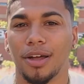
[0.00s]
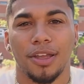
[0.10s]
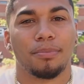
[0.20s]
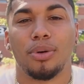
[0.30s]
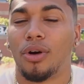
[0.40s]
But
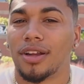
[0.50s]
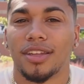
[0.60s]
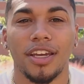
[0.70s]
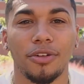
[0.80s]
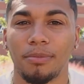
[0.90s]
the important
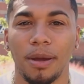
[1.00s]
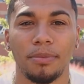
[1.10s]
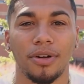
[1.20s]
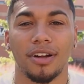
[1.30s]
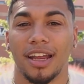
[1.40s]
thing to
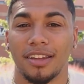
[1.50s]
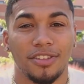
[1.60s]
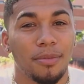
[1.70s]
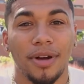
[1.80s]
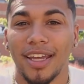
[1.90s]
remember, and
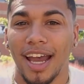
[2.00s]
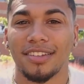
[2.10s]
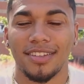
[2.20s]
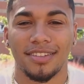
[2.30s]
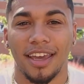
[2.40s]
somebody
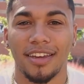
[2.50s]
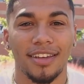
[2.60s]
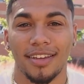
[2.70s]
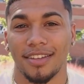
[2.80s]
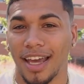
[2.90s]
has to say
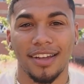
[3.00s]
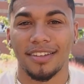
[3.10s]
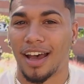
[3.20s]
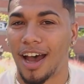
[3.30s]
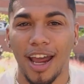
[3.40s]
it, is that
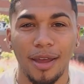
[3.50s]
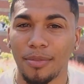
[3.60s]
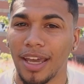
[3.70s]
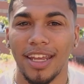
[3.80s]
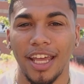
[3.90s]

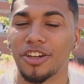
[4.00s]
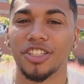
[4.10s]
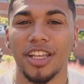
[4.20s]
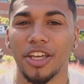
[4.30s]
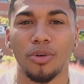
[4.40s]
time and
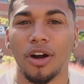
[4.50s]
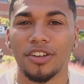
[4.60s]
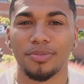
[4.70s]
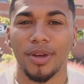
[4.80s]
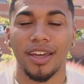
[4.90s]
energy that you
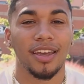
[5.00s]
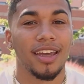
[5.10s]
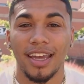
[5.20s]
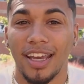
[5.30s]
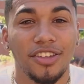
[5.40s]
already spent,
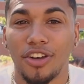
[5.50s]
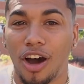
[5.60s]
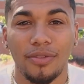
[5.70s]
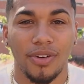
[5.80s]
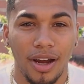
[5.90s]
it's
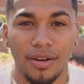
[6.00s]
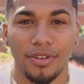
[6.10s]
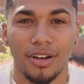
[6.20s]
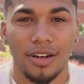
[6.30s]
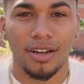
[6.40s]
gone
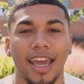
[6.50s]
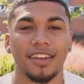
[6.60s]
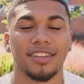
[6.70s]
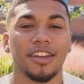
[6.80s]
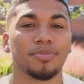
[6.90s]
forever. And
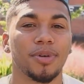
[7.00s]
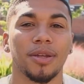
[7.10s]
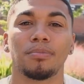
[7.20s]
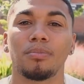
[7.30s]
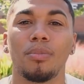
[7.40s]
instead of
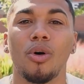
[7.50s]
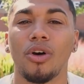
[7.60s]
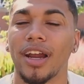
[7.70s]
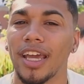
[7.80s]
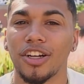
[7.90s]
spending
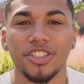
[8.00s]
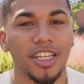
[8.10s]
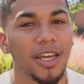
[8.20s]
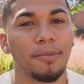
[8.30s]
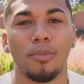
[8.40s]
more
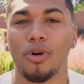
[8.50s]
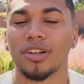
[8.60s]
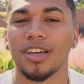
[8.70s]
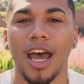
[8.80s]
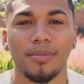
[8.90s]
energy and more
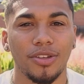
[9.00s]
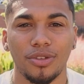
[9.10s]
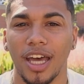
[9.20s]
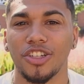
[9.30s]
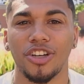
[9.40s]
time
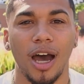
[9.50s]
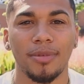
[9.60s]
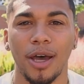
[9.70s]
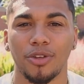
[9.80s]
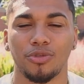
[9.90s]
into that
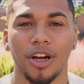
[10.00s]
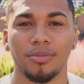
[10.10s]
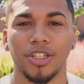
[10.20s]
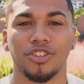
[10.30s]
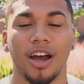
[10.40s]
job that was running
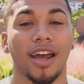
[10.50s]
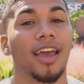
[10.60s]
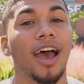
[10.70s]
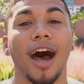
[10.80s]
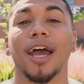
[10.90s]
me dry,
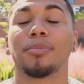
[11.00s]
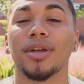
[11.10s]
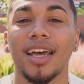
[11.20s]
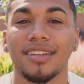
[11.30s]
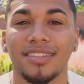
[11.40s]
I
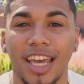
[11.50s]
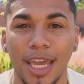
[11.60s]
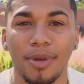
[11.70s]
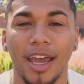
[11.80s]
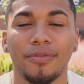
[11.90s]
put that
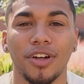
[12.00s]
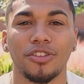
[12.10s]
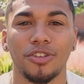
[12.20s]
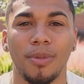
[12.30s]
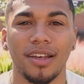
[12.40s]
same effort
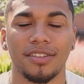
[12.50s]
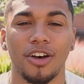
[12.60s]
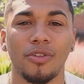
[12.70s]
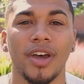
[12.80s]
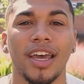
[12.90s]
into
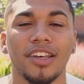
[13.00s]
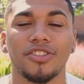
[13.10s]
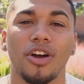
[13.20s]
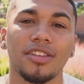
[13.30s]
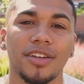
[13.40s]
myself and
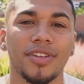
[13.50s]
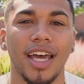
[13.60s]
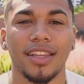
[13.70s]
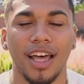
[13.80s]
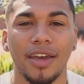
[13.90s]
start living
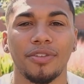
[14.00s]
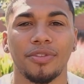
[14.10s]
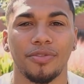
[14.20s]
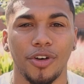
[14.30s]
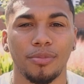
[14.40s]
that life of
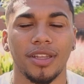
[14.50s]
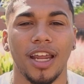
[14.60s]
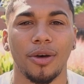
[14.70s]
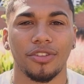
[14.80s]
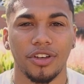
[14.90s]
fulfillment
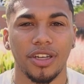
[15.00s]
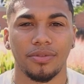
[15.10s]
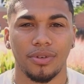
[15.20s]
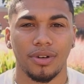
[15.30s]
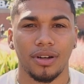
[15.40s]
that I was looking
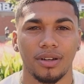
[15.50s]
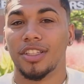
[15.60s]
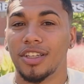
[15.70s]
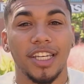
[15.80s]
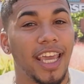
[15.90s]
for.
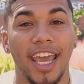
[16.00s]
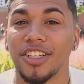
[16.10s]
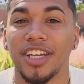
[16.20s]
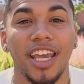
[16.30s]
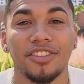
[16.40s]
You
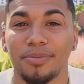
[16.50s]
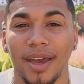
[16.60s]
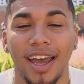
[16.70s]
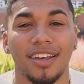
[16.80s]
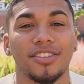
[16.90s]
can't change the
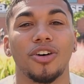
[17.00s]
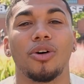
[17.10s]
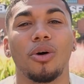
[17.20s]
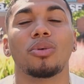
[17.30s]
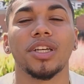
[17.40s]
past. The
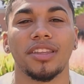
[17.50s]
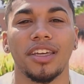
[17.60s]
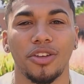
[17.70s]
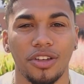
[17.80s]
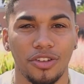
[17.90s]
only
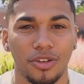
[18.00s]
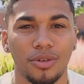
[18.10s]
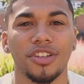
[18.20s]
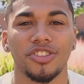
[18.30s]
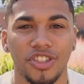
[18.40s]
thing you can
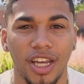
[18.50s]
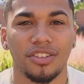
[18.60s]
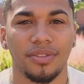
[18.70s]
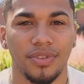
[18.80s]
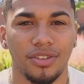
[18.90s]
do is
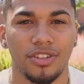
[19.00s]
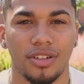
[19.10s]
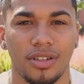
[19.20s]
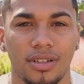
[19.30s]
change the future.